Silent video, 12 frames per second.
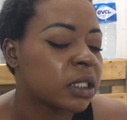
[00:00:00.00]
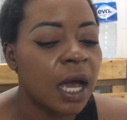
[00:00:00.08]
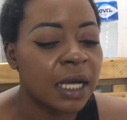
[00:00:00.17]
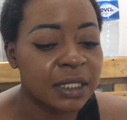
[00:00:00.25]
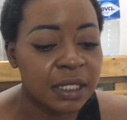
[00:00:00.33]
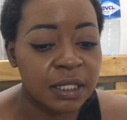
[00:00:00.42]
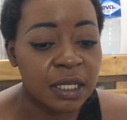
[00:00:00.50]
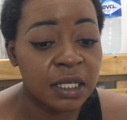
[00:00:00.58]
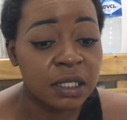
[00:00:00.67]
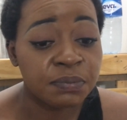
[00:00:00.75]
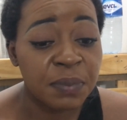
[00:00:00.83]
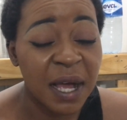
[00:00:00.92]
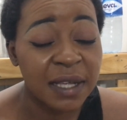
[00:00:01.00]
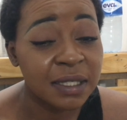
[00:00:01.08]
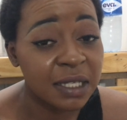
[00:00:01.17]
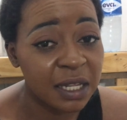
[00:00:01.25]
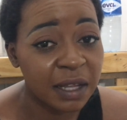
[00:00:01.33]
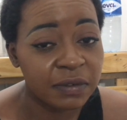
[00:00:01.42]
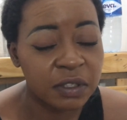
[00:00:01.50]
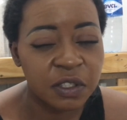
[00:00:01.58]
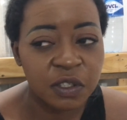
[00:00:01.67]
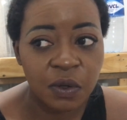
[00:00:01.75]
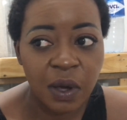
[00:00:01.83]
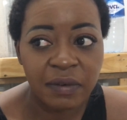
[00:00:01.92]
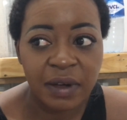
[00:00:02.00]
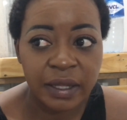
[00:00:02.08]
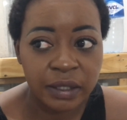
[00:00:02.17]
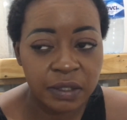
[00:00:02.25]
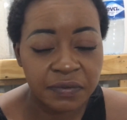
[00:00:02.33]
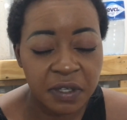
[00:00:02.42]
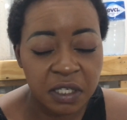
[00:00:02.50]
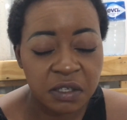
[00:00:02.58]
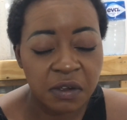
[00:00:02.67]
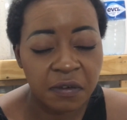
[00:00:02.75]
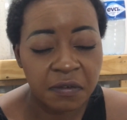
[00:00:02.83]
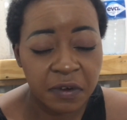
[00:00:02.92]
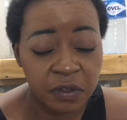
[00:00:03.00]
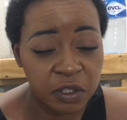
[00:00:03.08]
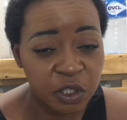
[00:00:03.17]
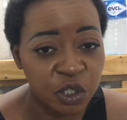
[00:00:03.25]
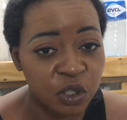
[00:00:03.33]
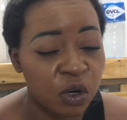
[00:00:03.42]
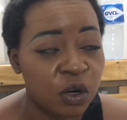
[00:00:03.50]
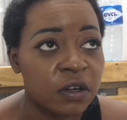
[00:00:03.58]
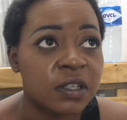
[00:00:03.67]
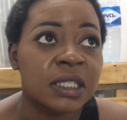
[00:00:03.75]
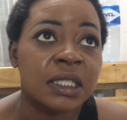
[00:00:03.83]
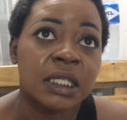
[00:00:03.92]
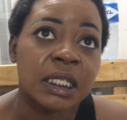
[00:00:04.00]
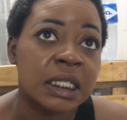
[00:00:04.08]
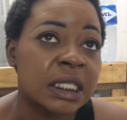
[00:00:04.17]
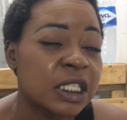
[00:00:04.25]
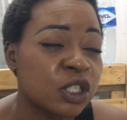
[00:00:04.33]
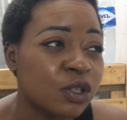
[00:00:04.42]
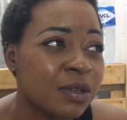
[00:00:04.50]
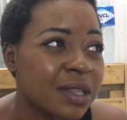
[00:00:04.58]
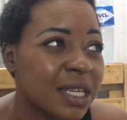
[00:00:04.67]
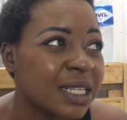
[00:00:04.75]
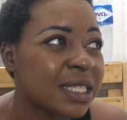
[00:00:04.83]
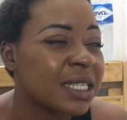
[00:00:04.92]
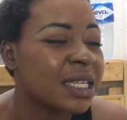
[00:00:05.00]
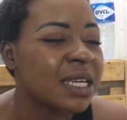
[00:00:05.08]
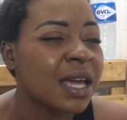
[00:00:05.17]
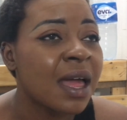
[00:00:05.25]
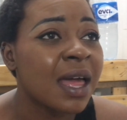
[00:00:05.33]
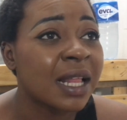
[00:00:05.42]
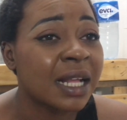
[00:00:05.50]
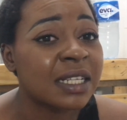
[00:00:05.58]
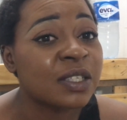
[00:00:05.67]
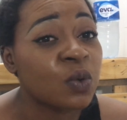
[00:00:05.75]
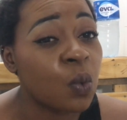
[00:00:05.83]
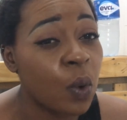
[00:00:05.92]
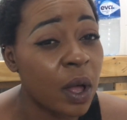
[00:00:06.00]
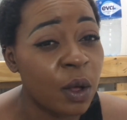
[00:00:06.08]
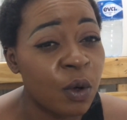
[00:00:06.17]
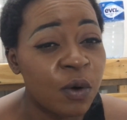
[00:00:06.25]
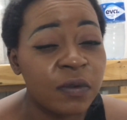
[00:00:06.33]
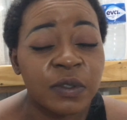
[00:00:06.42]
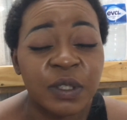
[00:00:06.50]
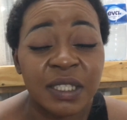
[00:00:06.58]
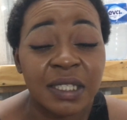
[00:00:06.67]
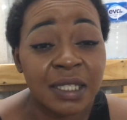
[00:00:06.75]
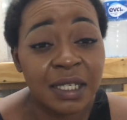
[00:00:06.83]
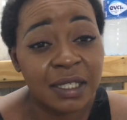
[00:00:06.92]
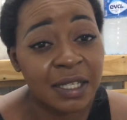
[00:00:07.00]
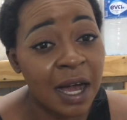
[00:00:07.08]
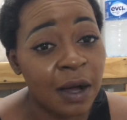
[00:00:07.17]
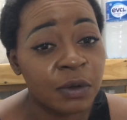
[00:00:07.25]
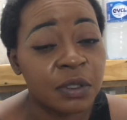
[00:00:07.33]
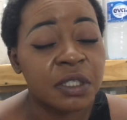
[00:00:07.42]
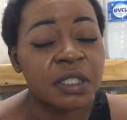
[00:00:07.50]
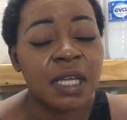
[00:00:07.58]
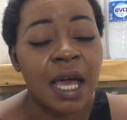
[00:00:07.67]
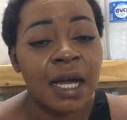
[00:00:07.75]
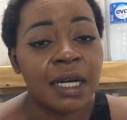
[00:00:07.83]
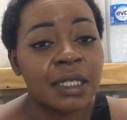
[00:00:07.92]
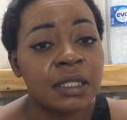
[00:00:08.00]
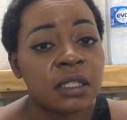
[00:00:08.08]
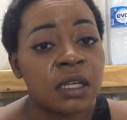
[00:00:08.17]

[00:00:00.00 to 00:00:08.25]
As I said, it's past 11, so I've had this face of foundation on since 2:30. That's well over 6 hours, and